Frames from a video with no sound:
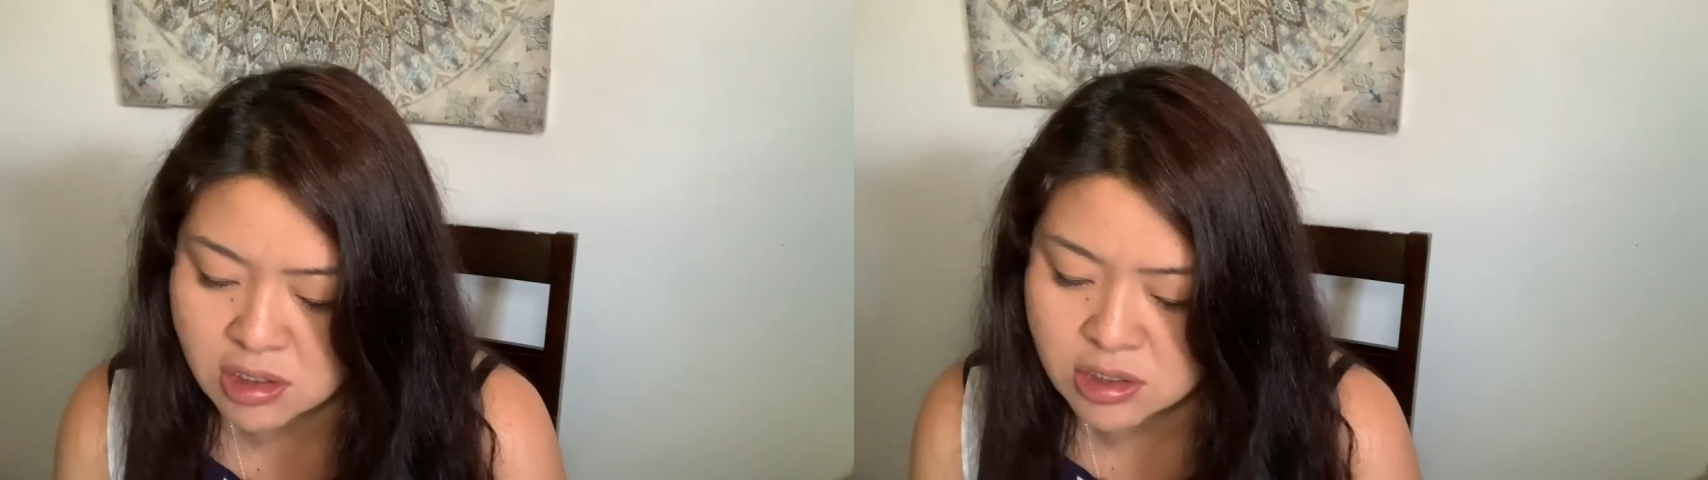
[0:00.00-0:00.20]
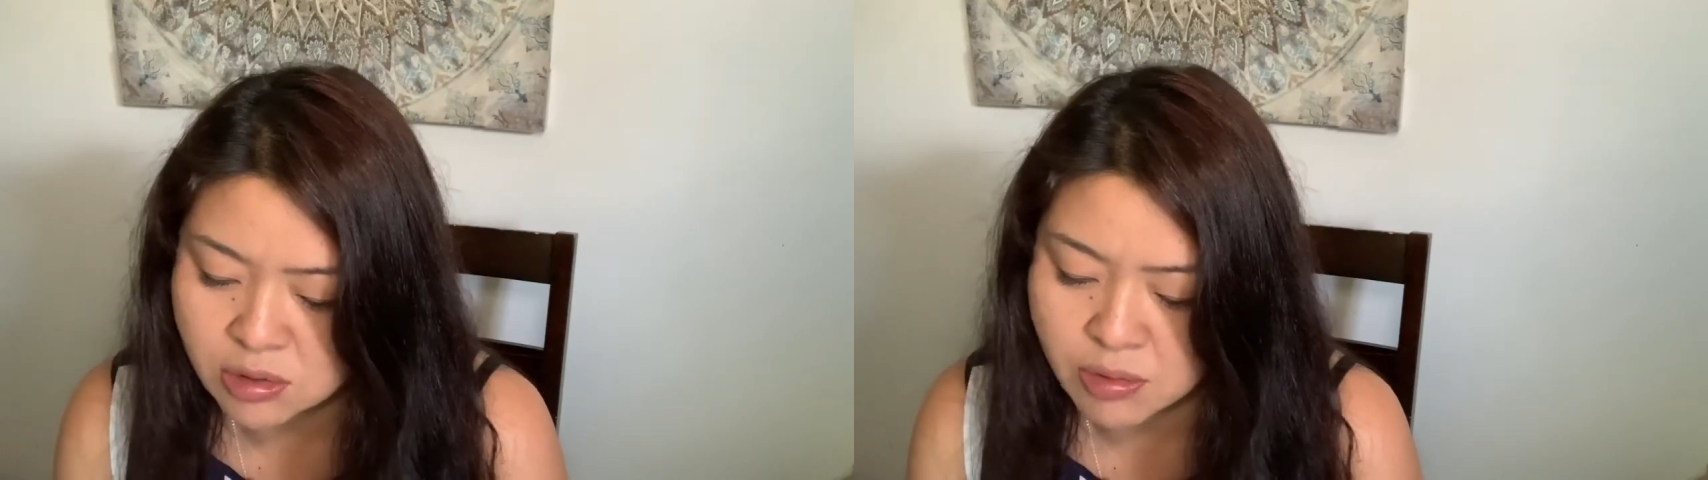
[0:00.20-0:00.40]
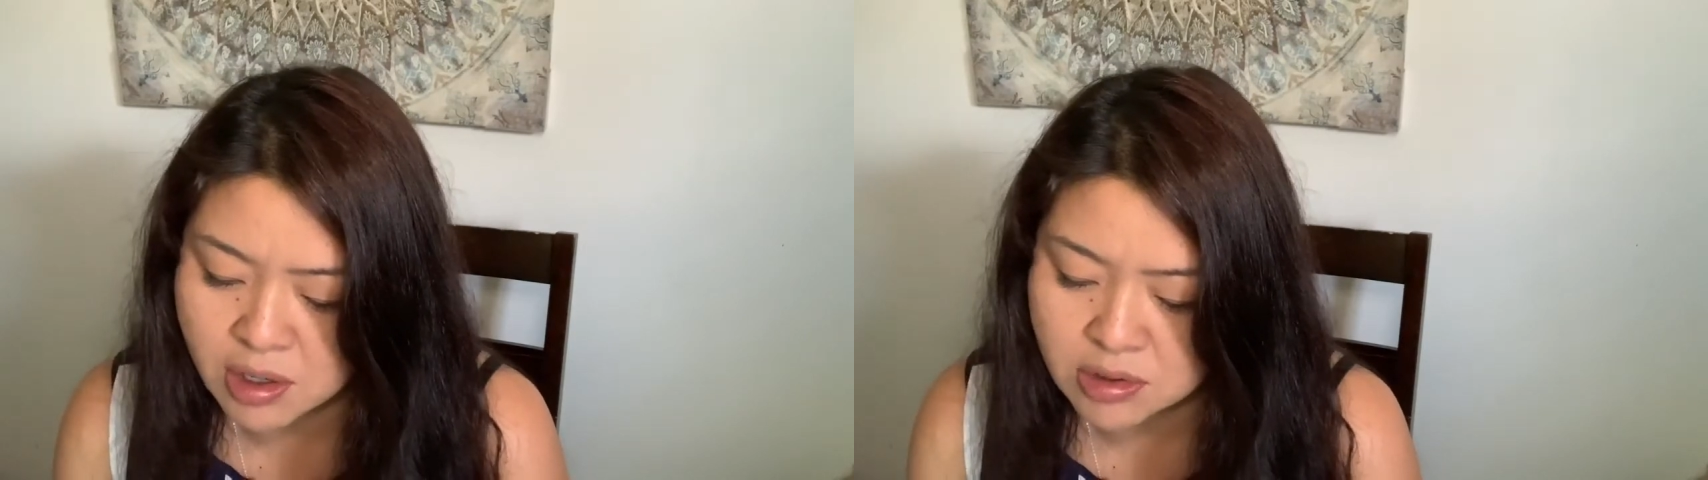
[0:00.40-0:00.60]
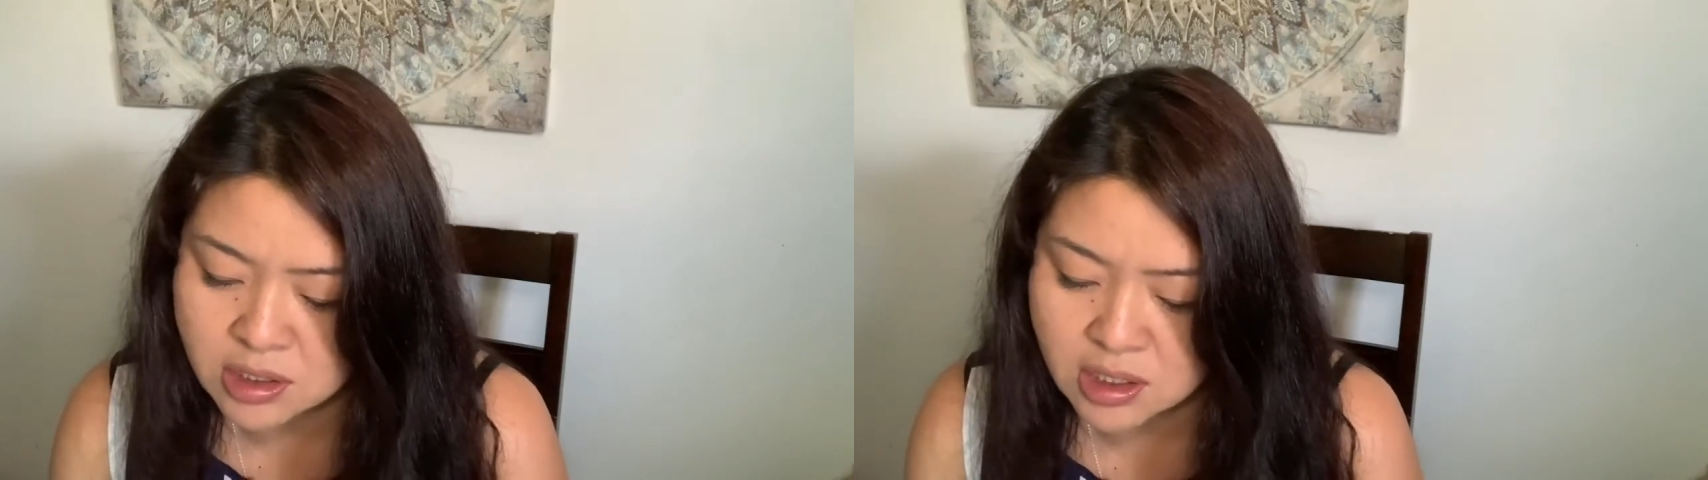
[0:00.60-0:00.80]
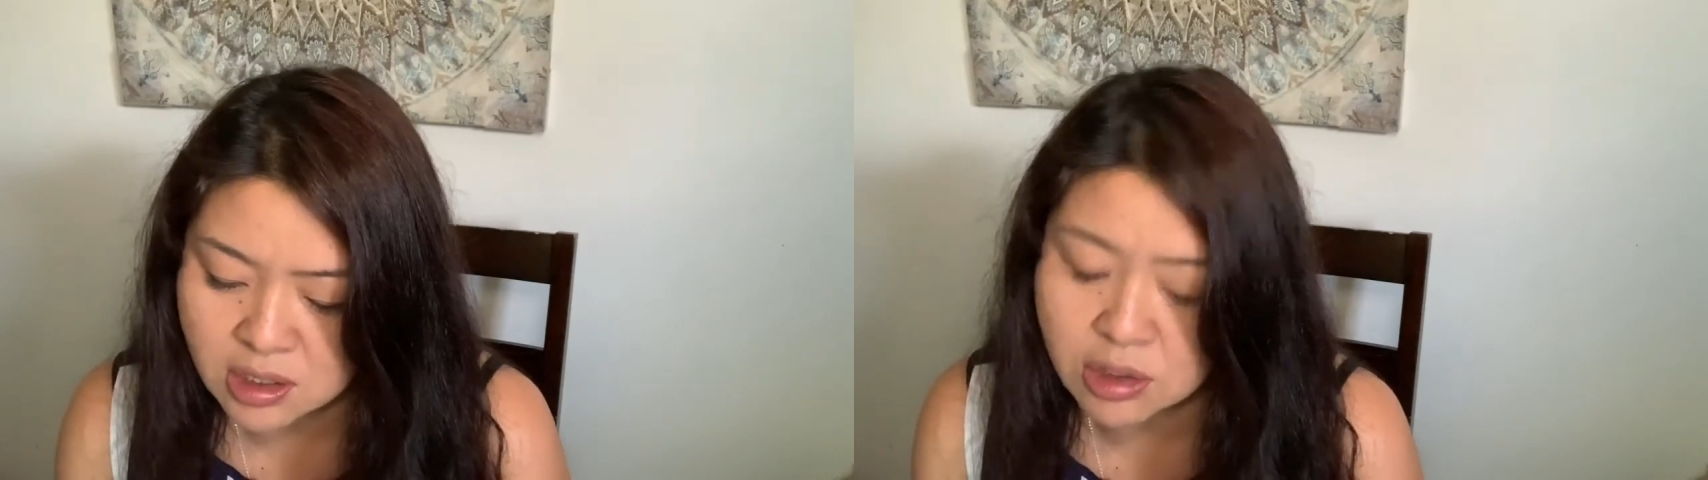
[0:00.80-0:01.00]

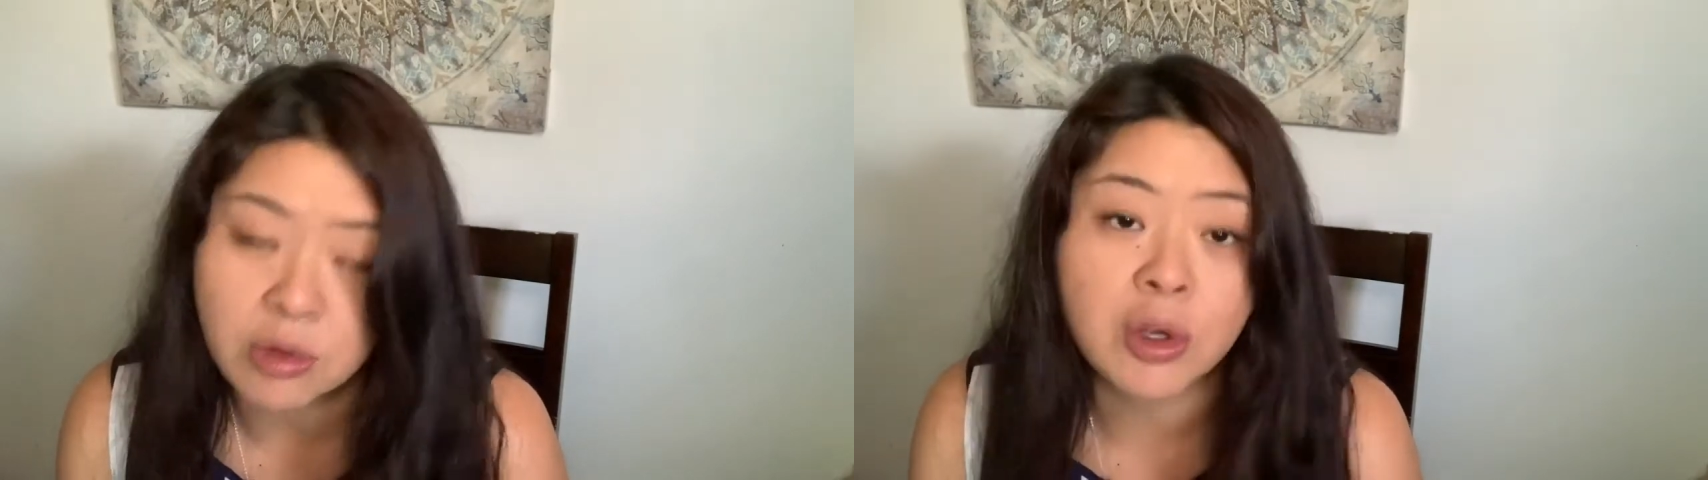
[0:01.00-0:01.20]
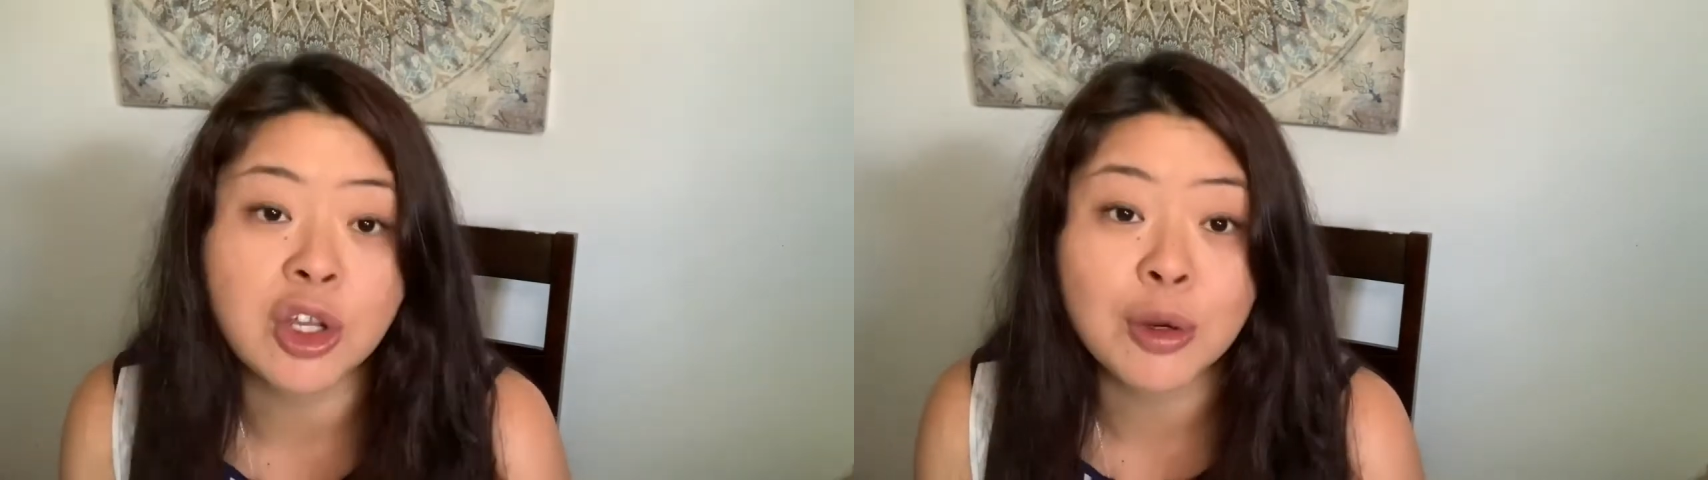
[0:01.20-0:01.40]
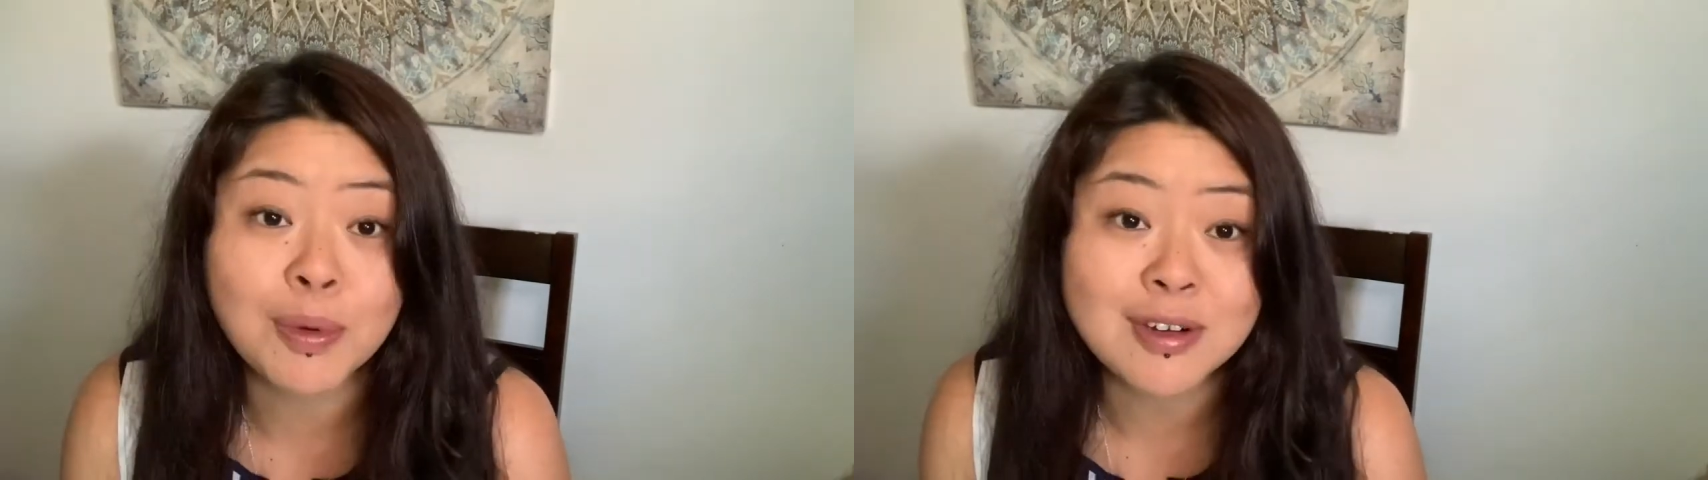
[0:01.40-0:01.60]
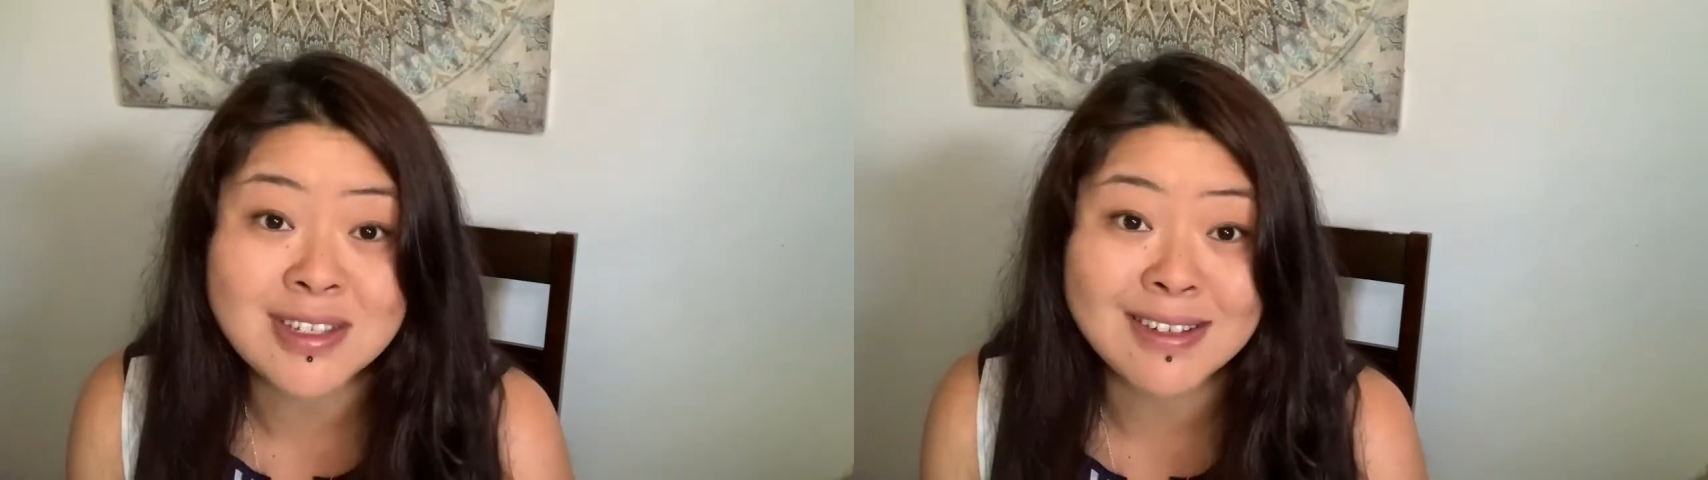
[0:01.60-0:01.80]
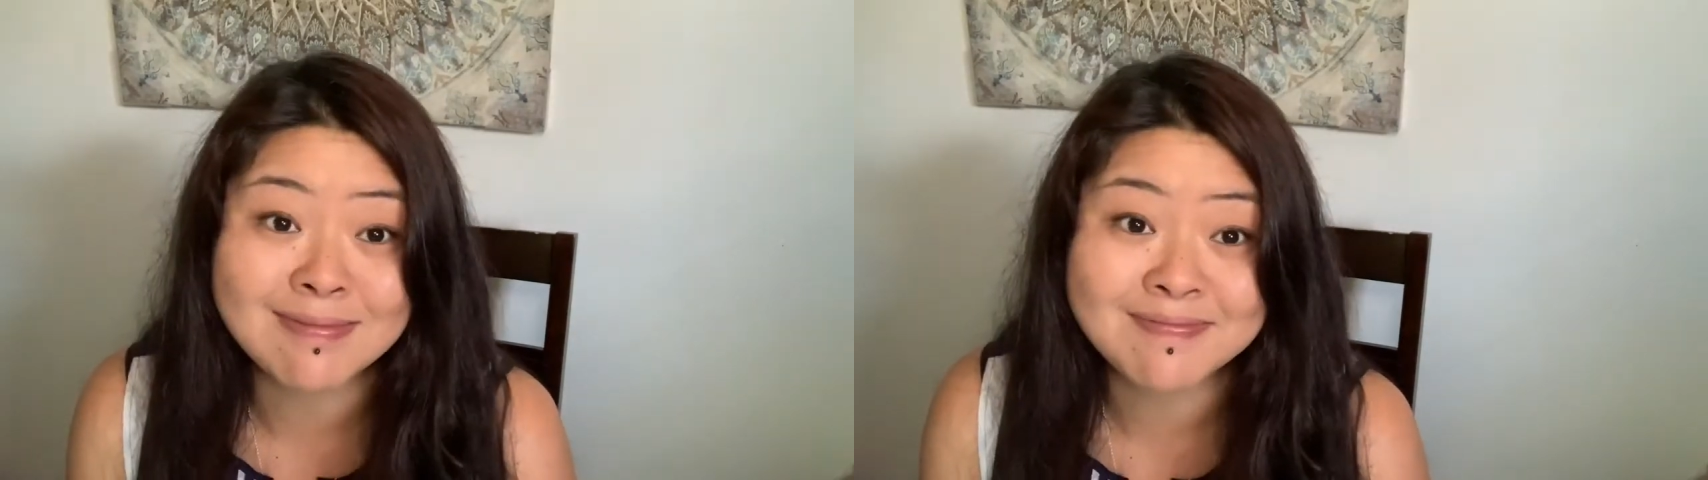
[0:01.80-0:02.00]
surrounding you and your person.